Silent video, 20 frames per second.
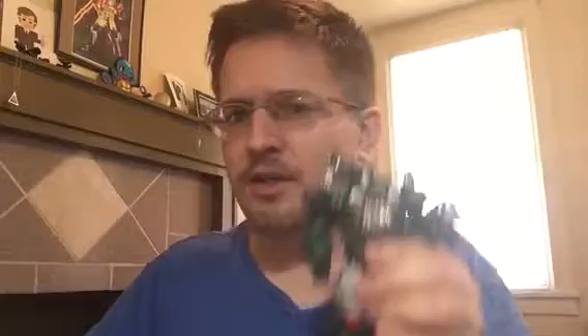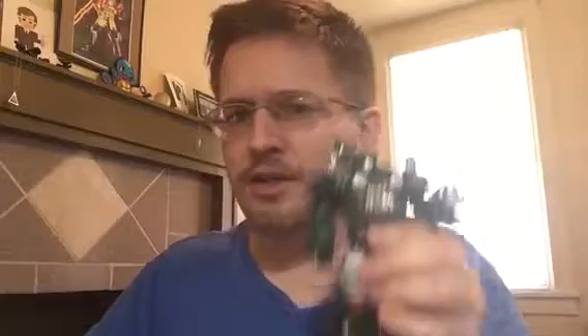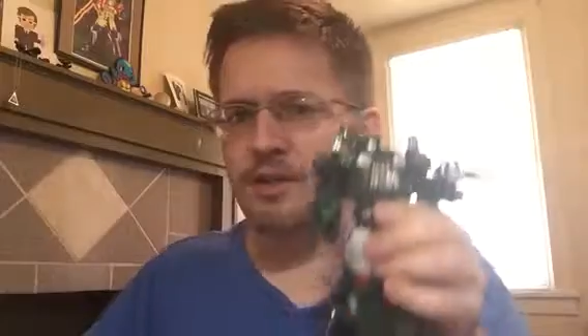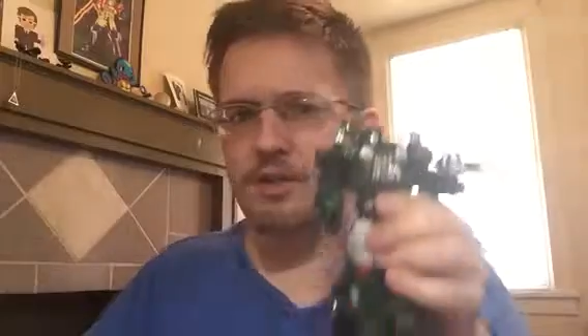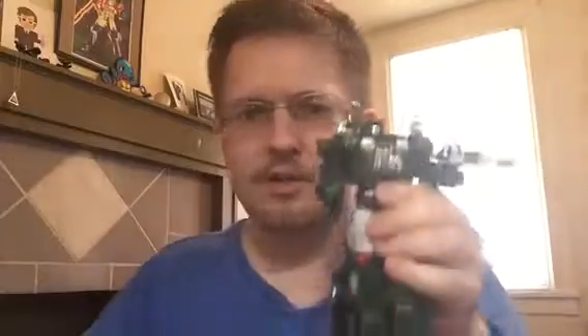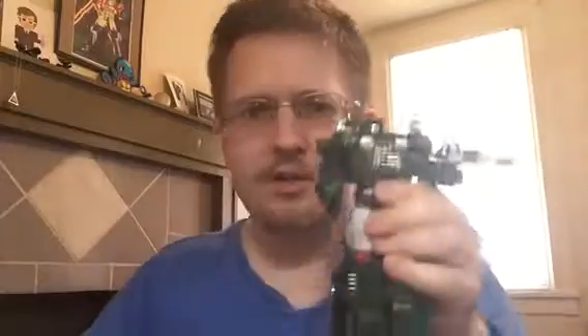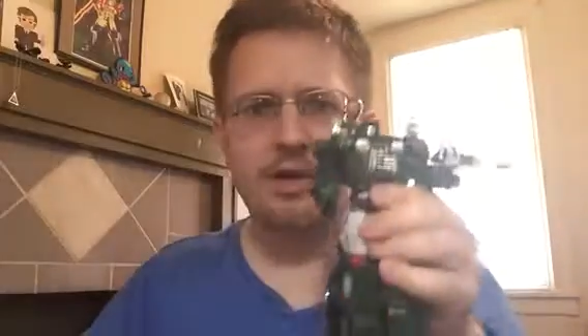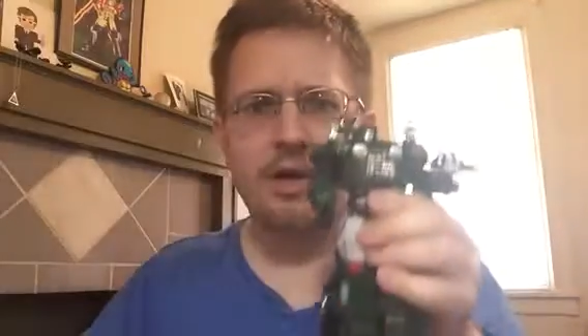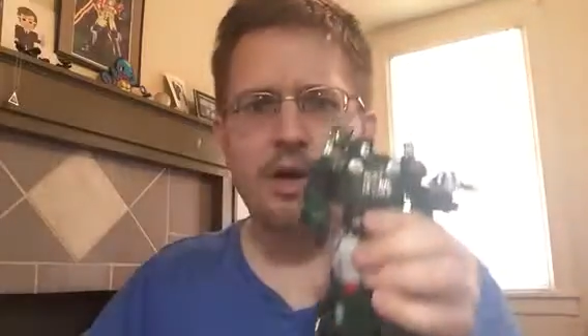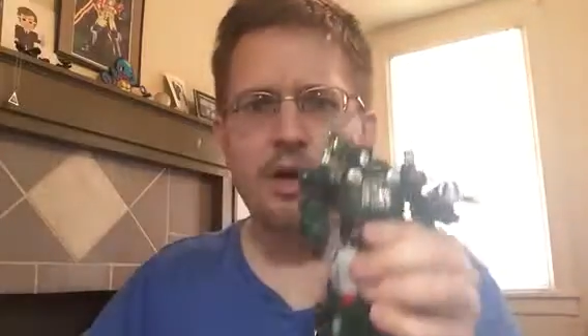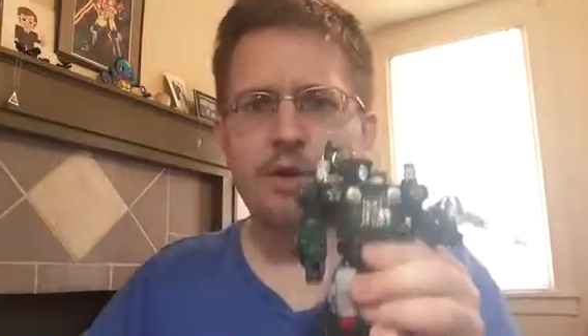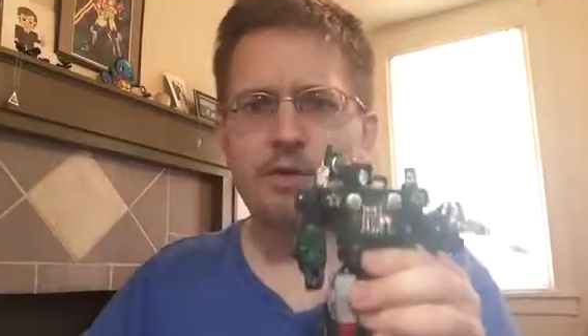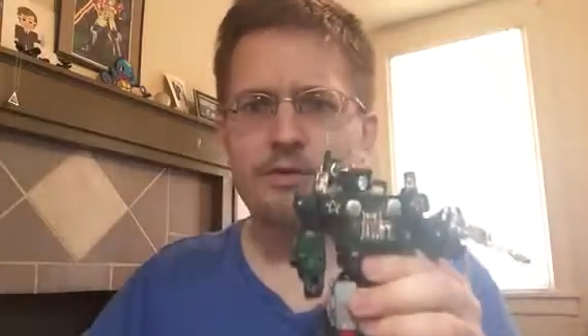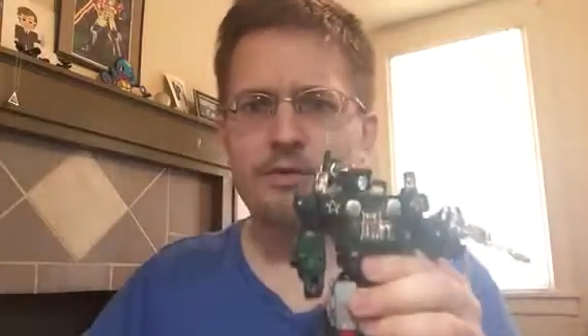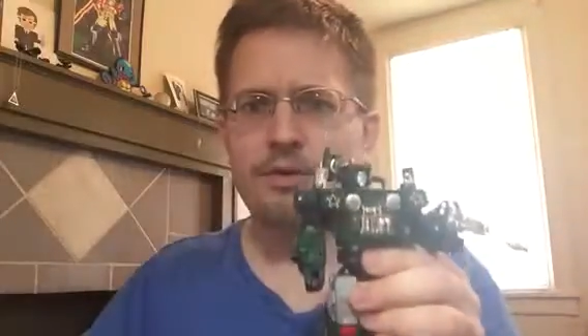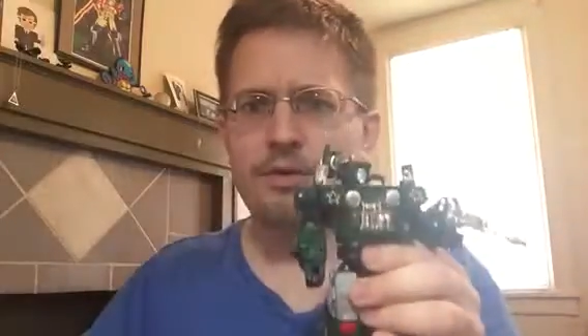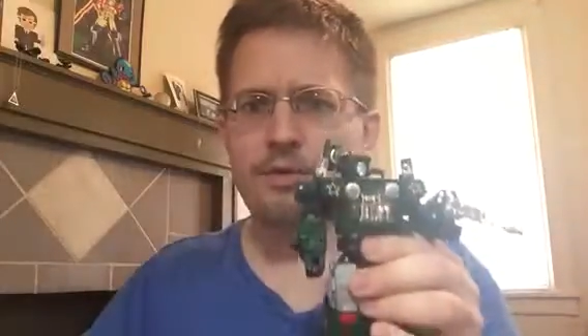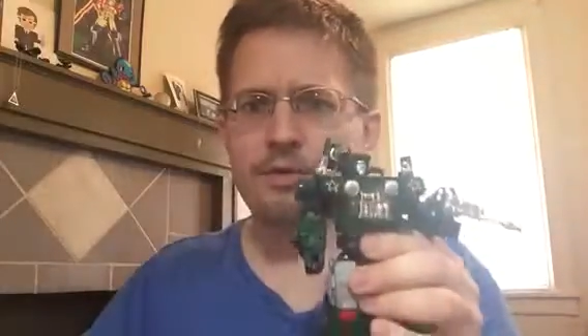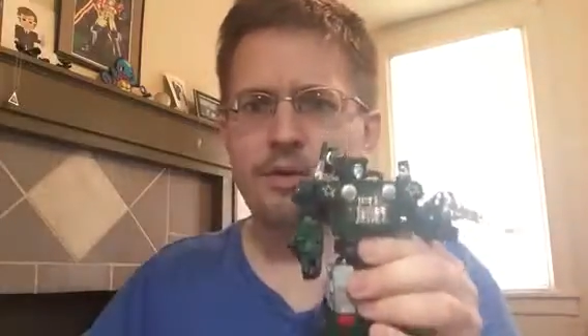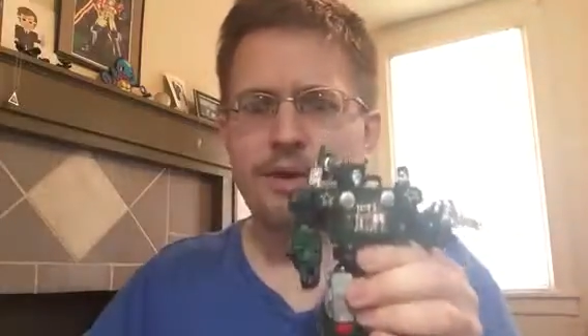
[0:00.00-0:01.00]
you could
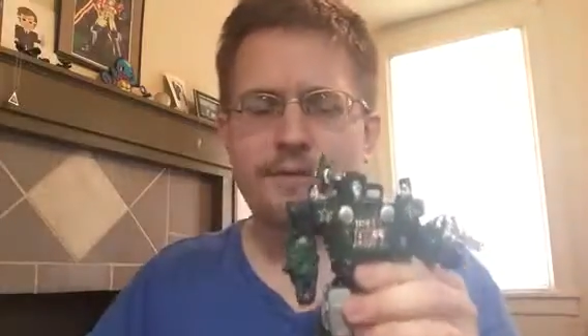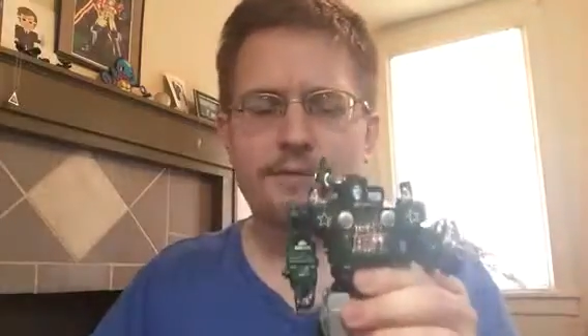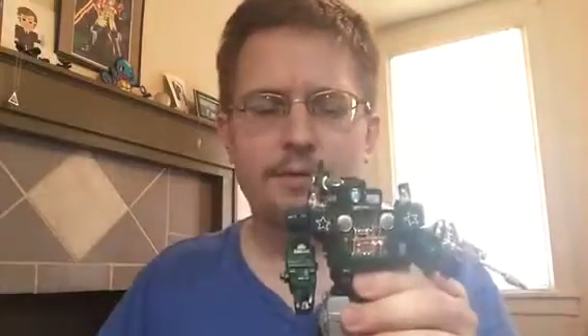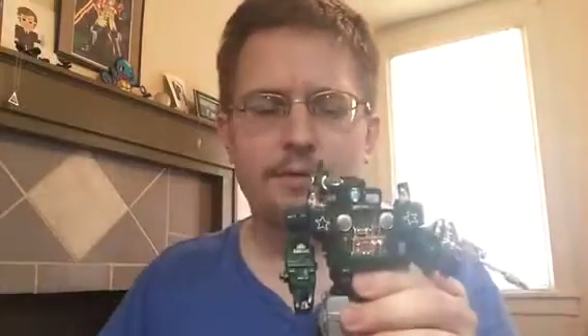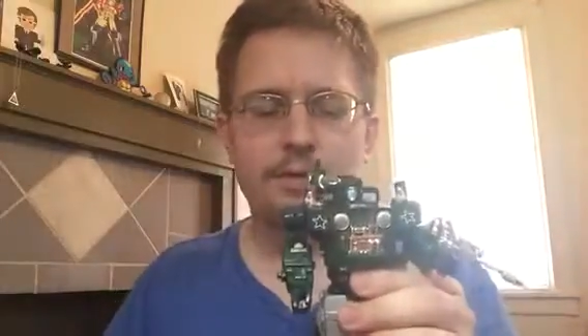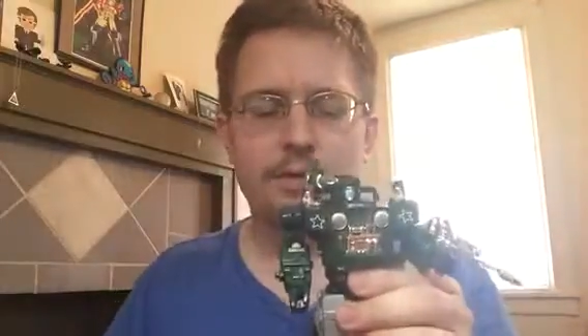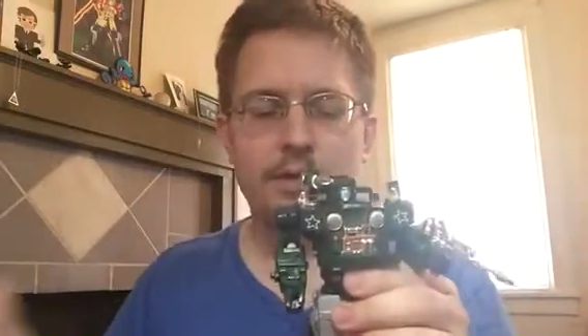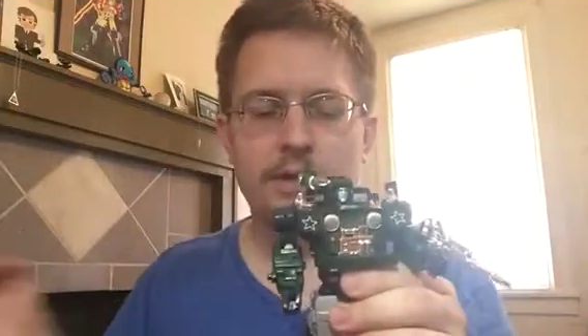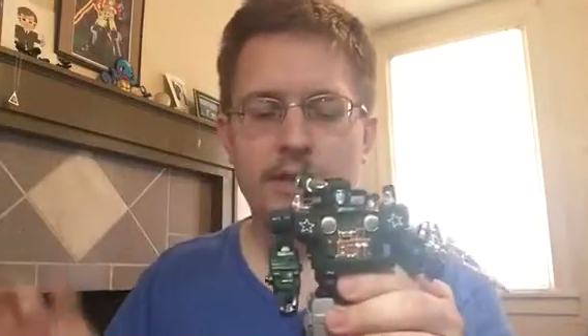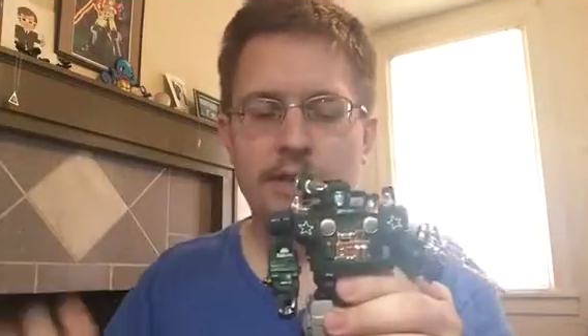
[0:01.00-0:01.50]
also level